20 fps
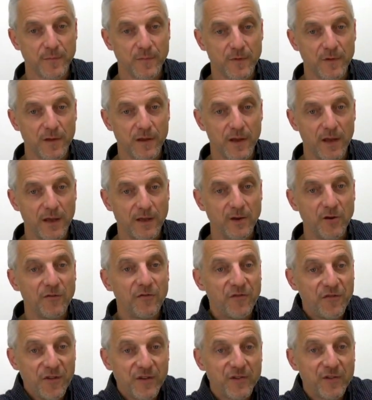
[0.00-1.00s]
Okay, your
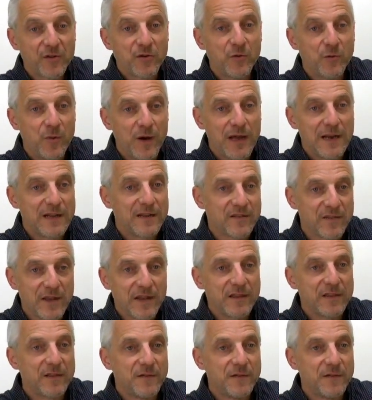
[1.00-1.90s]
physical body. It's like